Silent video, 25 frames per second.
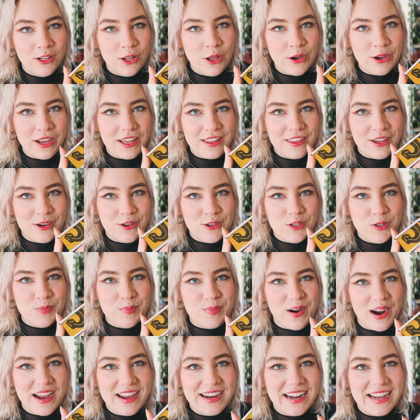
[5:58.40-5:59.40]
look at those
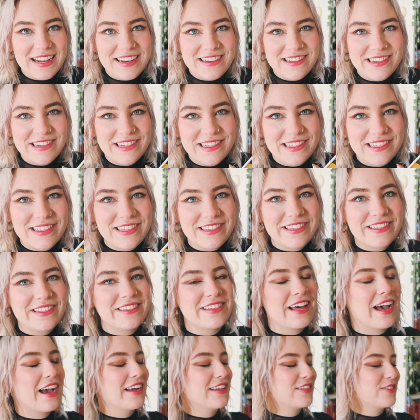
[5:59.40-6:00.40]
sprayed edges.
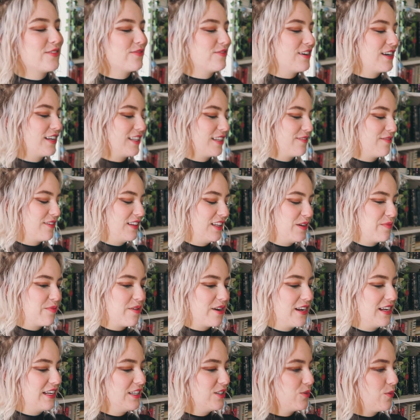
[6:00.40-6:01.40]
That is really, really
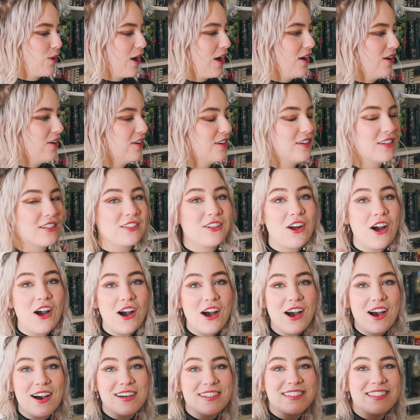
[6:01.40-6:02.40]
pretty as well.
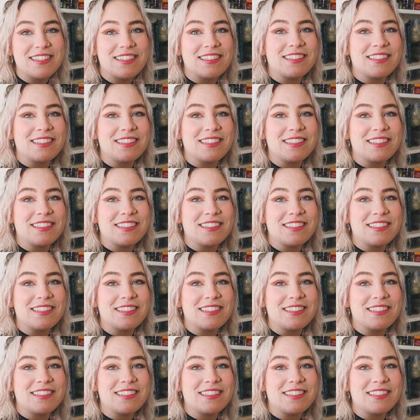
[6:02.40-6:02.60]
God,